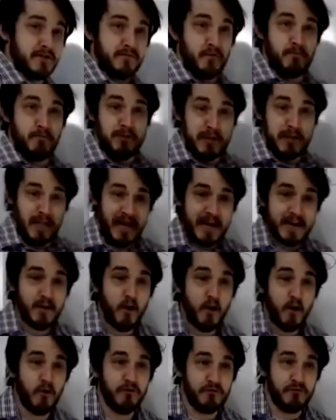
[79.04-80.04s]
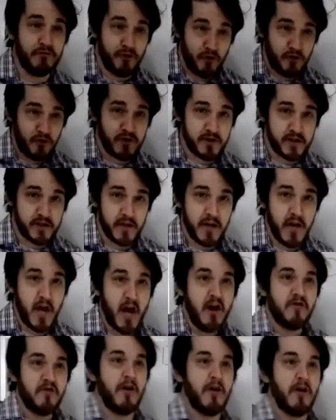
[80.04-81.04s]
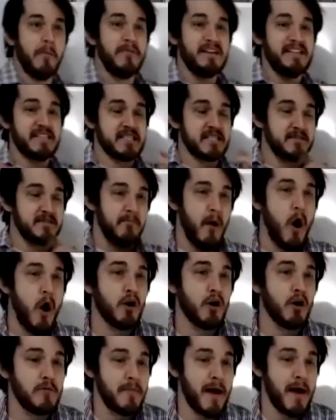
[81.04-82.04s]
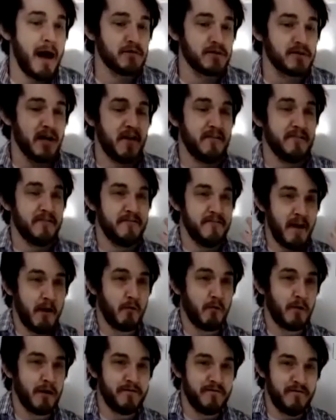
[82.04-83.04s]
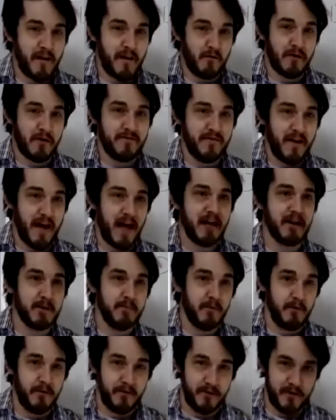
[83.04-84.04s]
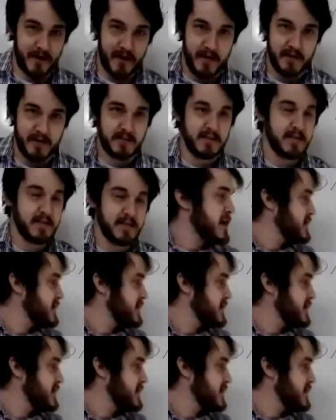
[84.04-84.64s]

of plain old dirt from the small amounts of very, very valuable things.